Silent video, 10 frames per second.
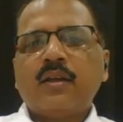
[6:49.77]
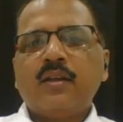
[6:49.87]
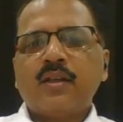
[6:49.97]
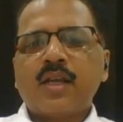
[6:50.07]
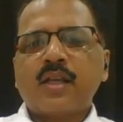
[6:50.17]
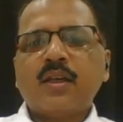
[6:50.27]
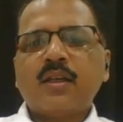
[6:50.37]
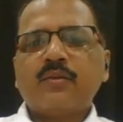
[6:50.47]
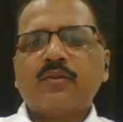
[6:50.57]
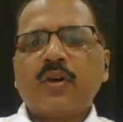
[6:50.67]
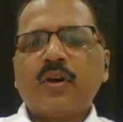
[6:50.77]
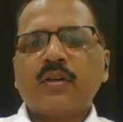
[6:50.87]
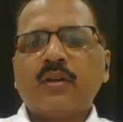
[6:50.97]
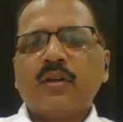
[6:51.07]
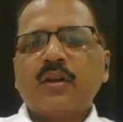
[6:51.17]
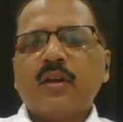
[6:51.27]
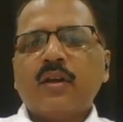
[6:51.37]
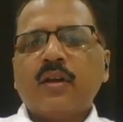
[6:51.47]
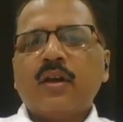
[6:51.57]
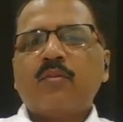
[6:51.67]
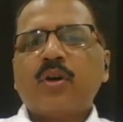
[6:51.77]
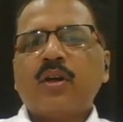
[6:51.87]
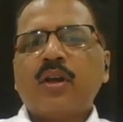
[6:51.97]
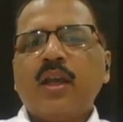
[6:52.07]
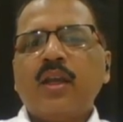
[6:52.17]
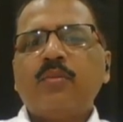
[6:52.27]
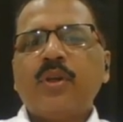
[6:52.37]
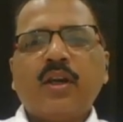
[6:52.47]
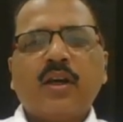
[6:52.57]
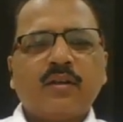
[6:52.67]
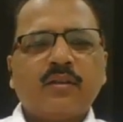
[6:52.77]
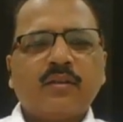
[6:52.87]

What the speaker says: it is asking for number NPR,